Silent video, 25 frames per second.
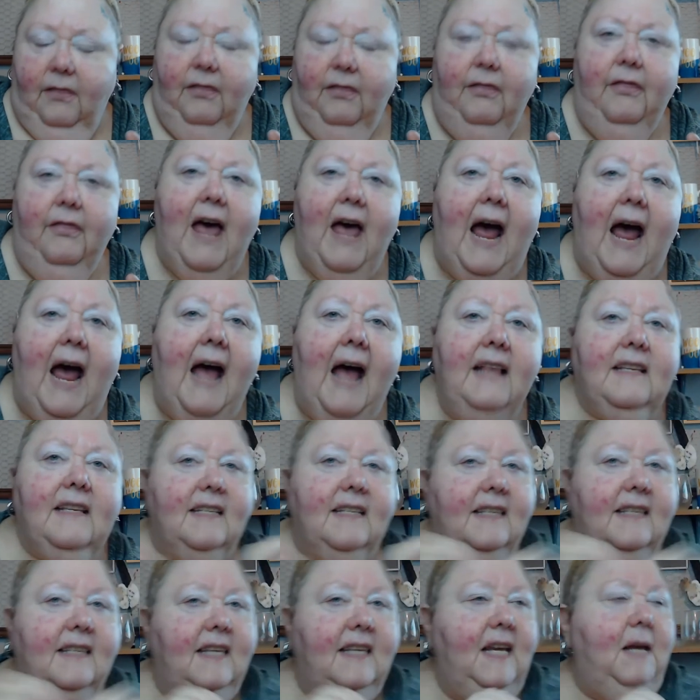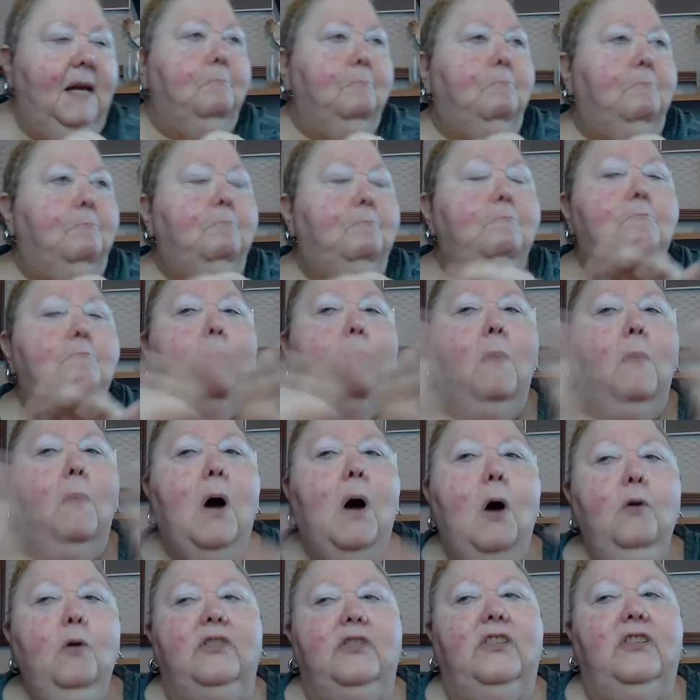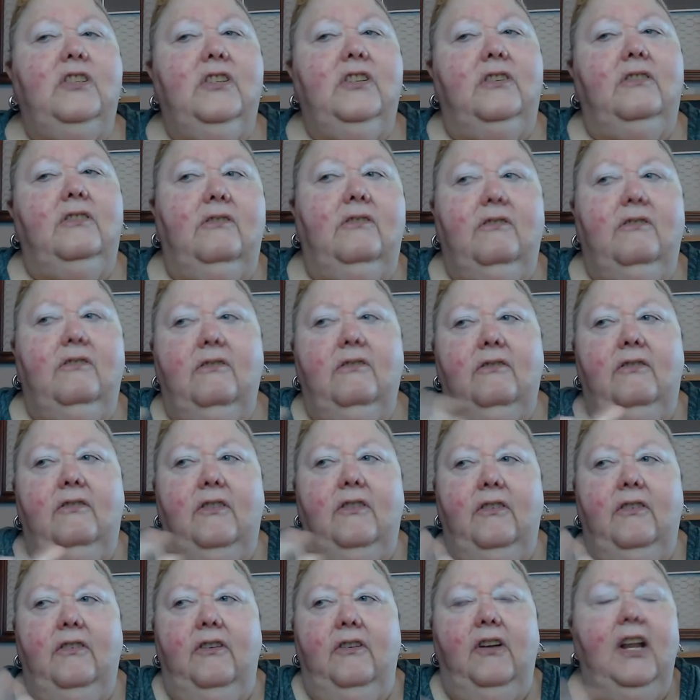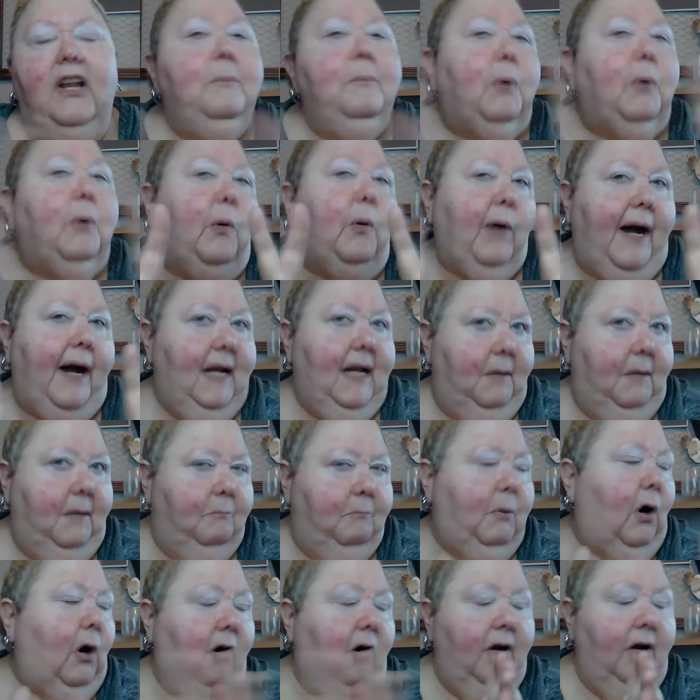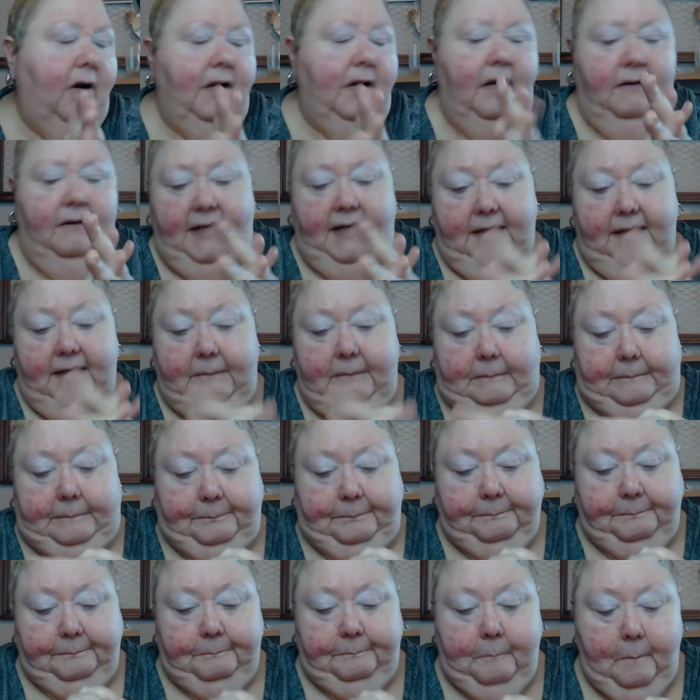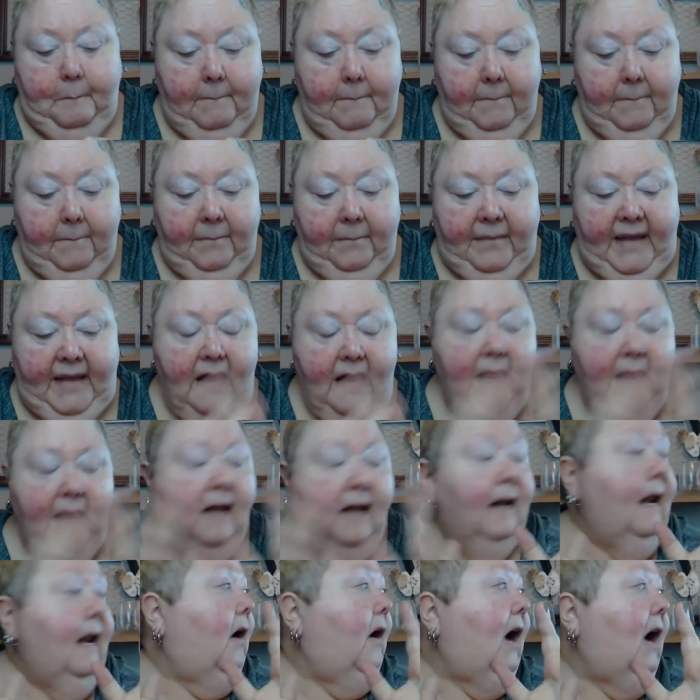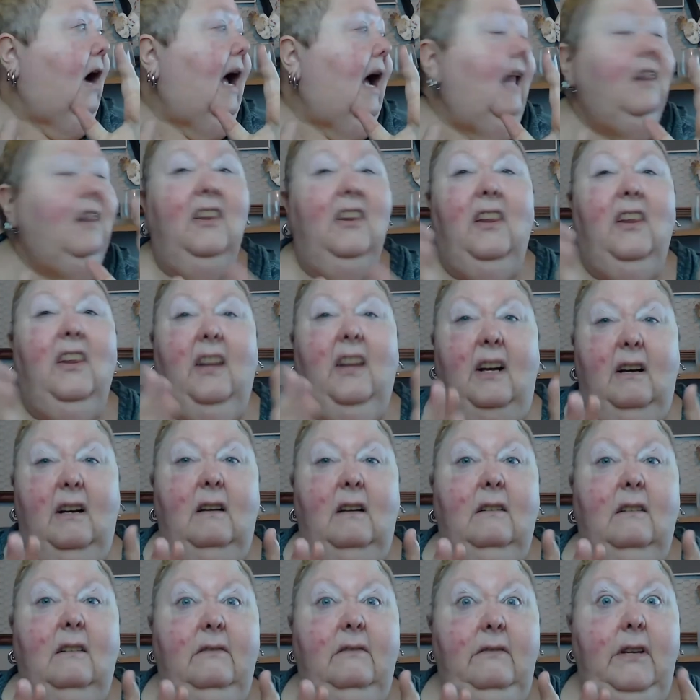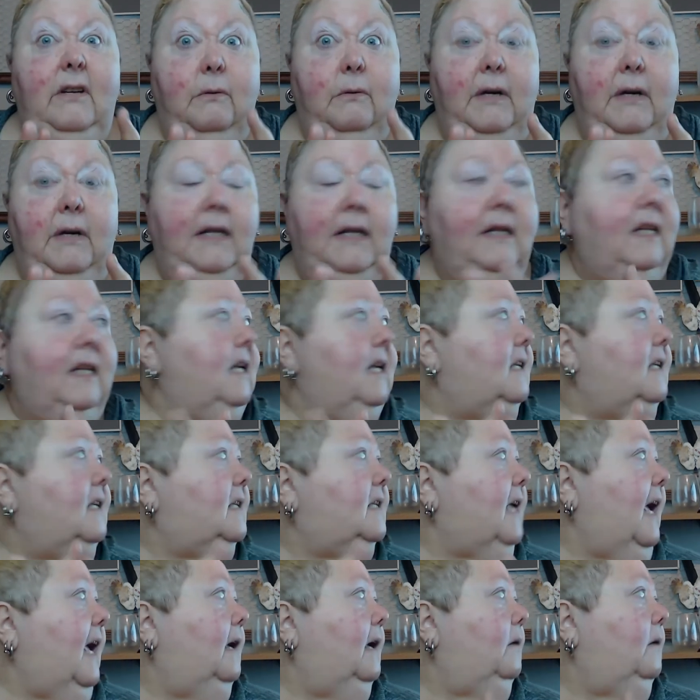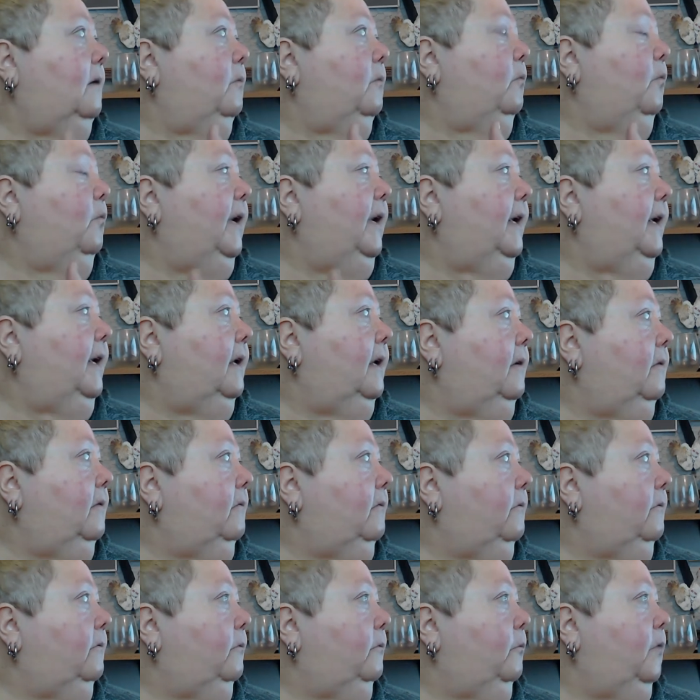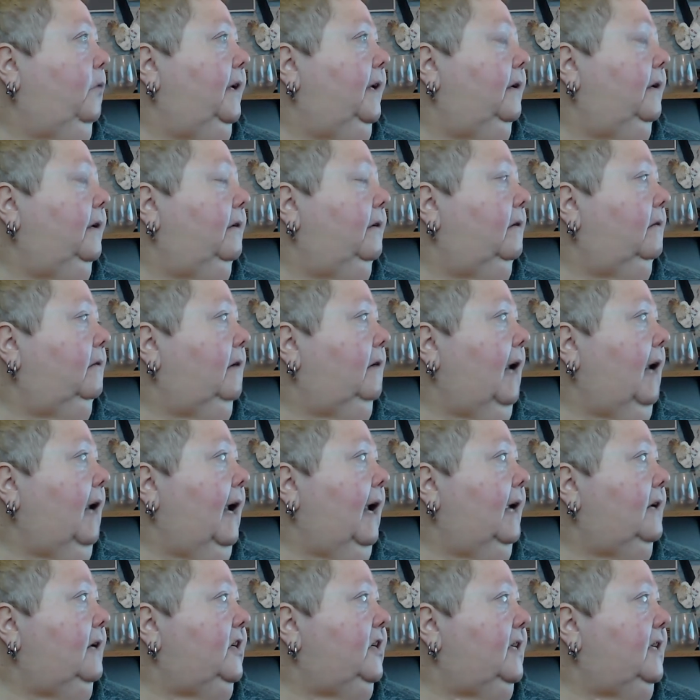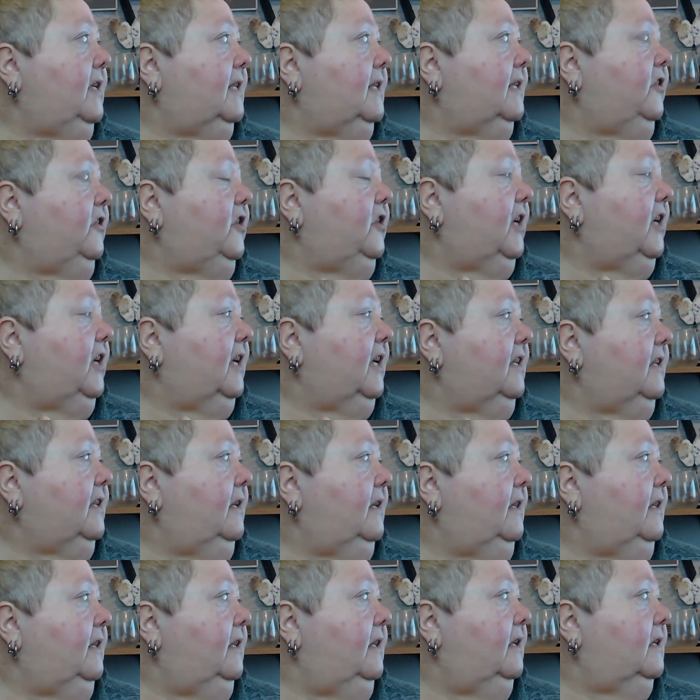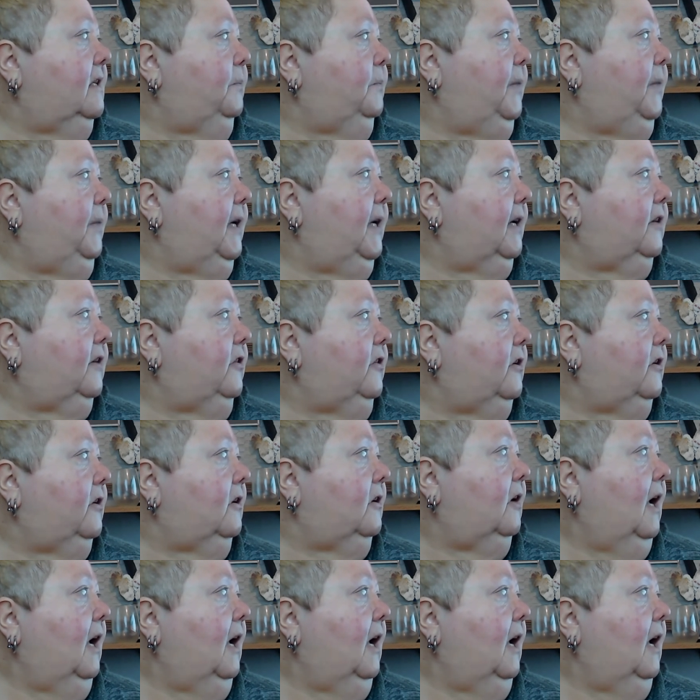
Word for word: that's the most liberating part of it. Now I love doing these, and when when Angie suggested this picture,